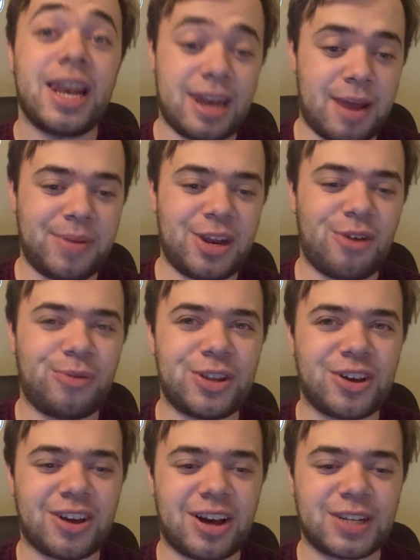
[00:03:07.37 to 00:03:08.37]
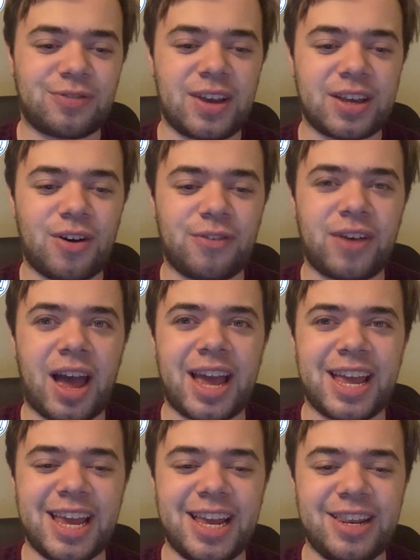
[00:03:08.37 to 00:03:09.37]
Let me know what you guys think of
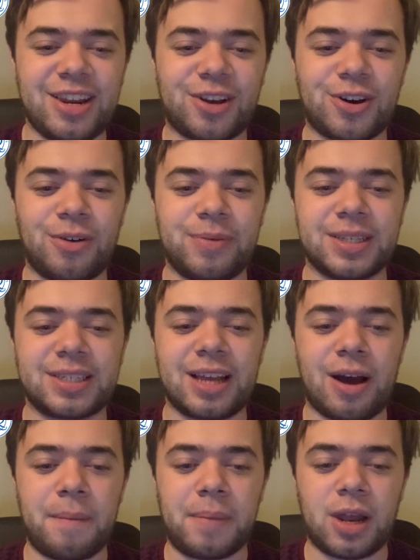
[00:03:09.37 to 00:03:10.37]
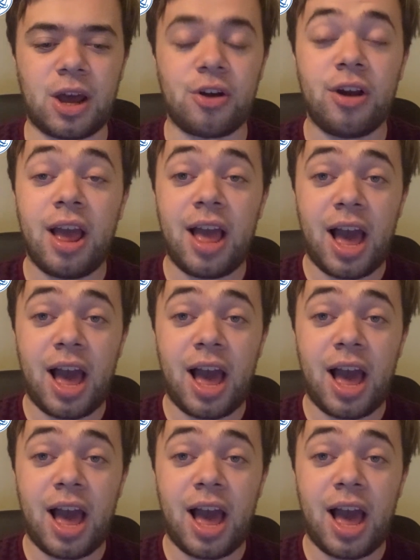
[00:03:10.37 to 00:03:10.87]
that in the comments down below.